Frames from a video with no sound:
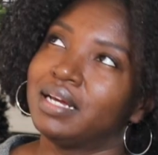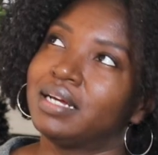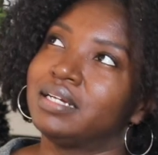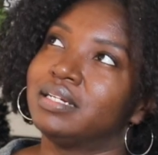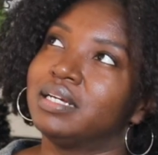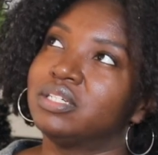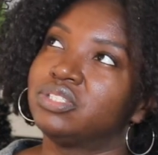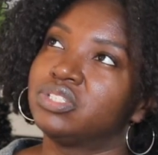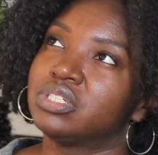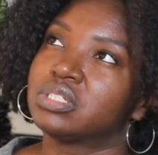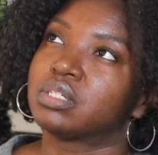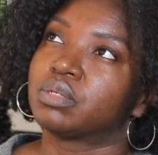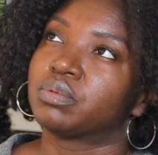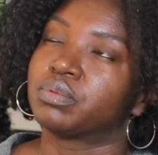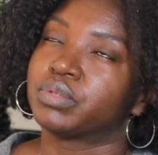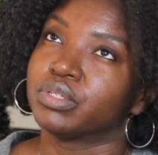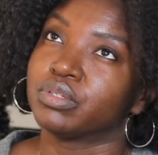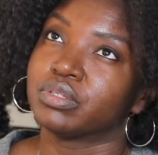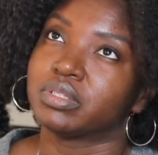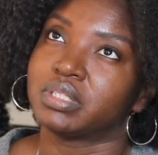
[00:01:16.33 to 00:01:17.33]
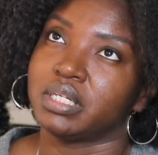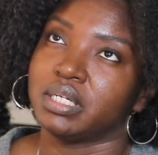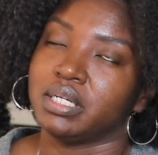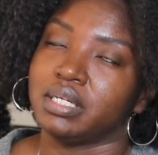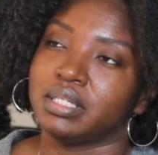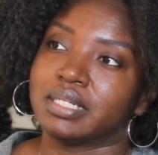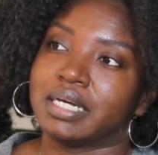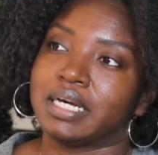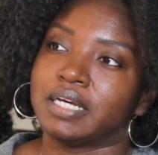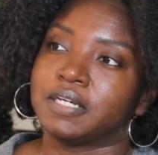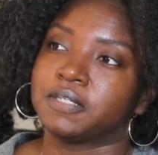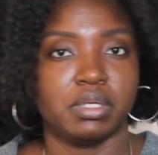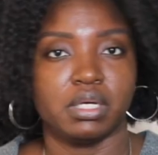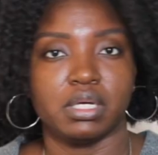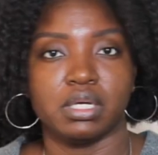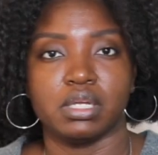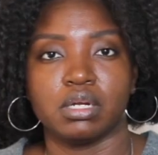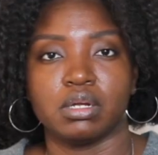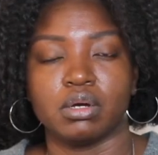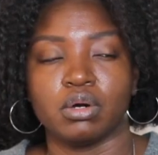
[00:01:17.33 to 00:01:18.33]
that's just a real thing. Like
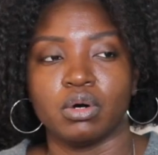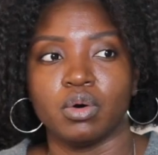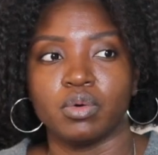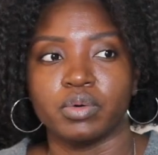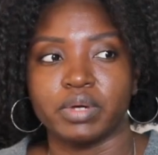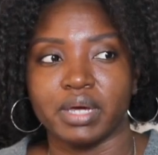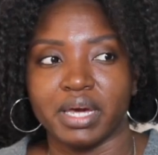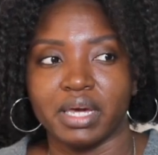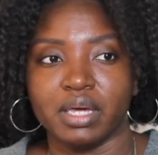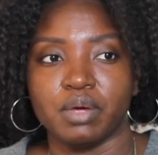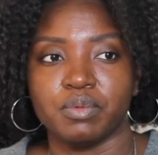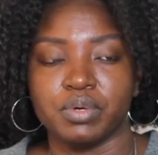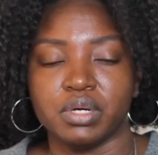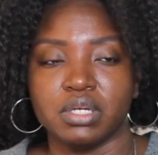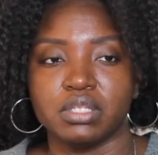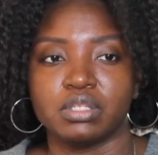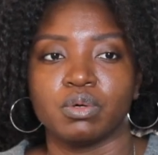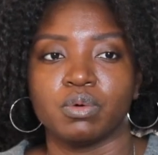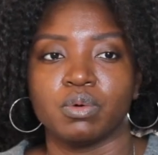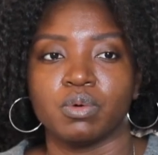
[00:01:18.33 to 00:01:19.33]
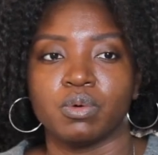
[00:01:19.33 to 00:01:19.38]
being okay with